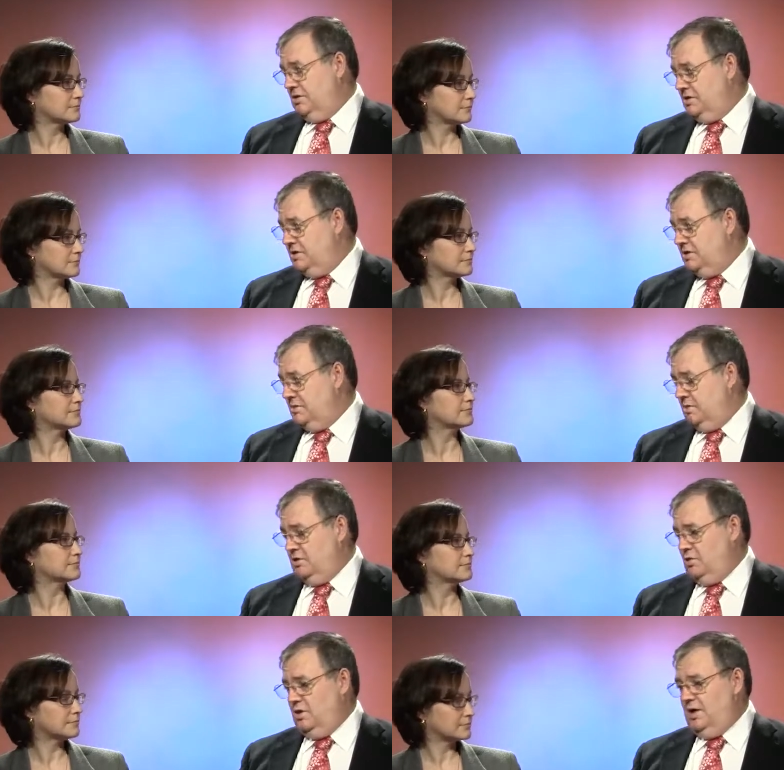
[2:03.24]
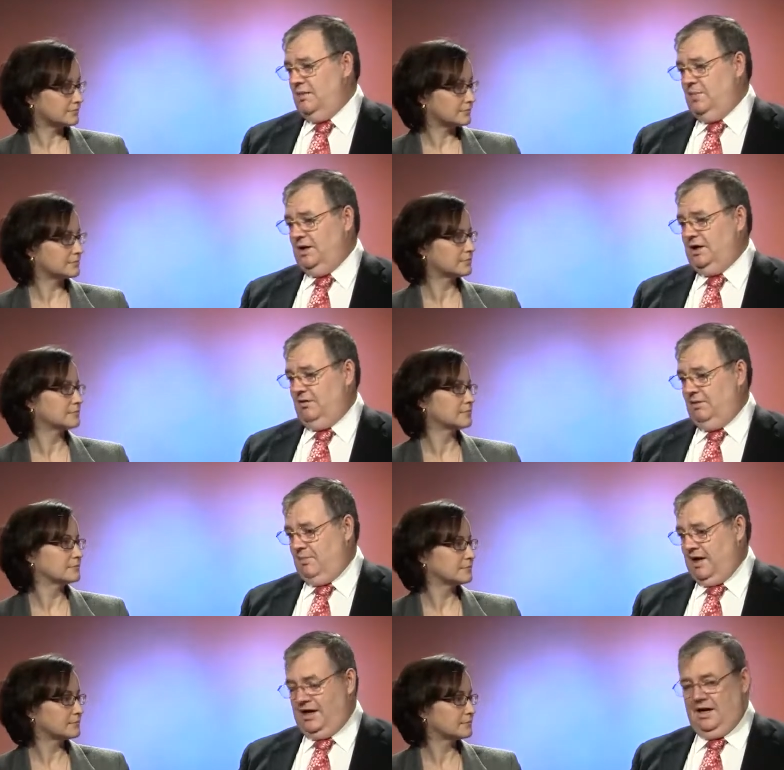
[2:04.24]
Speaker 1: of the system. We're talking about going
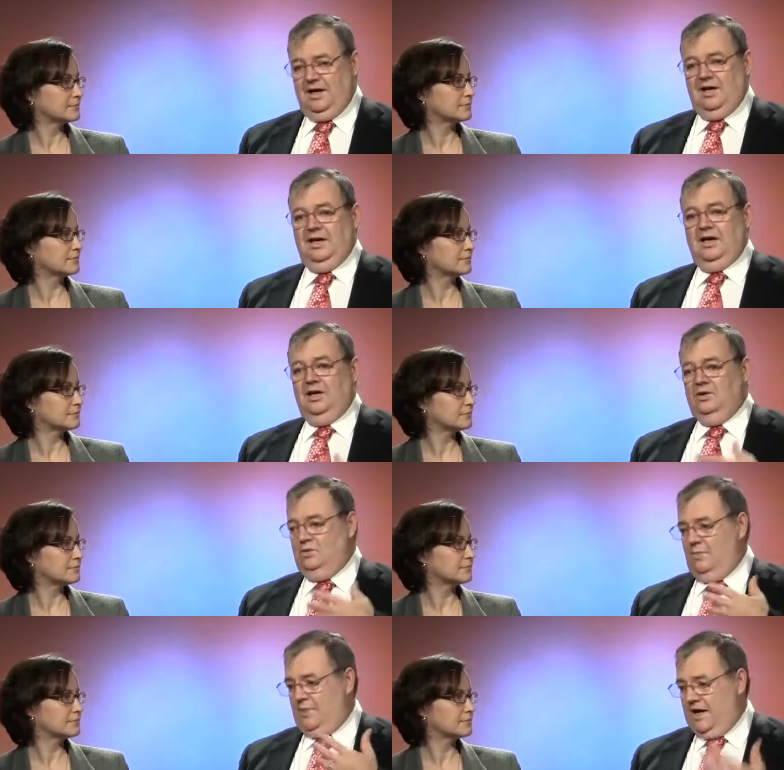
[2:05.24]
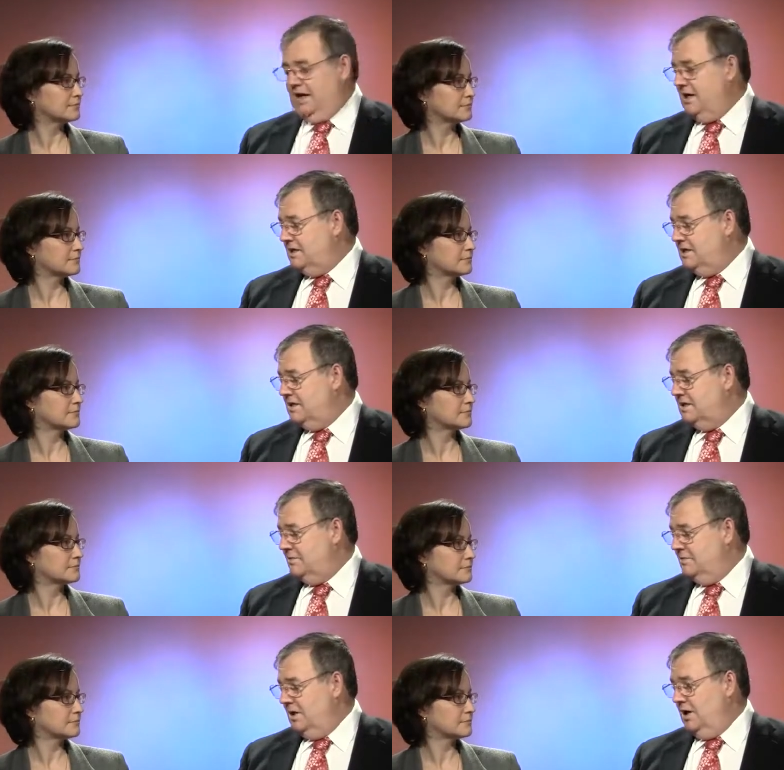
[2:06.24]
back to a banking system
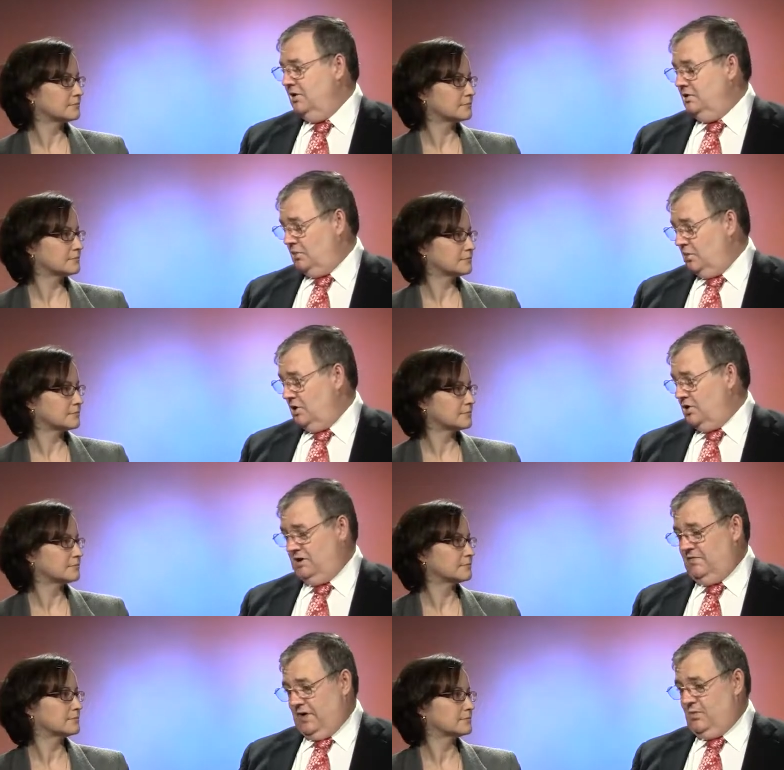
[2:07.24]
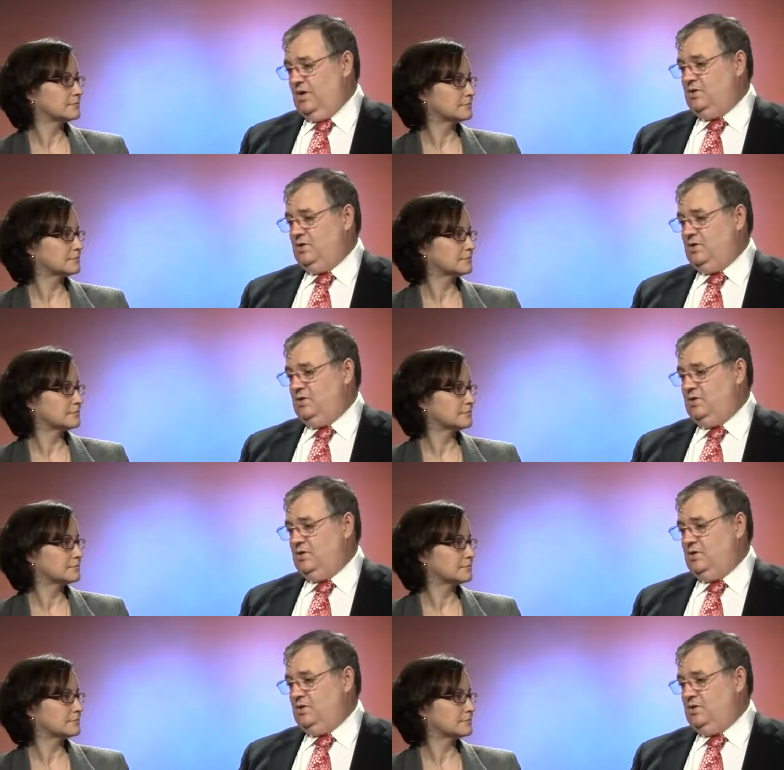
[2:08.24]
that works. In fact, we're